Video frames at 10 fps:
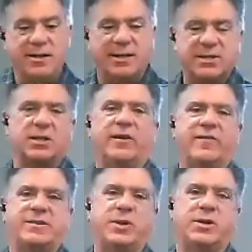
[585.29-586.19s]
This
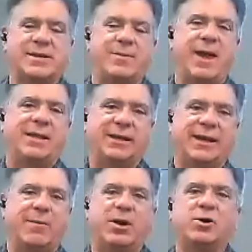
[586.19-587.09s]
glove is because I'm handling
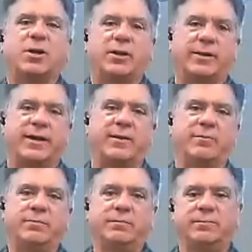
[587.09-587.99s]
chemical all the time.
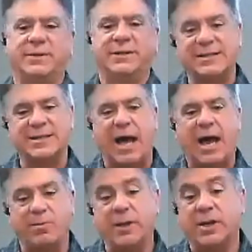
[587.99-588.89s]
This
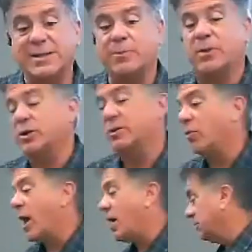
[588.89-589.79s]
guy because I'm the
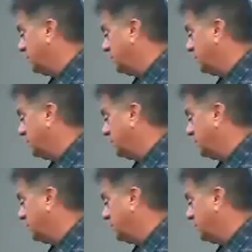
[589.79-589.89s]
ground.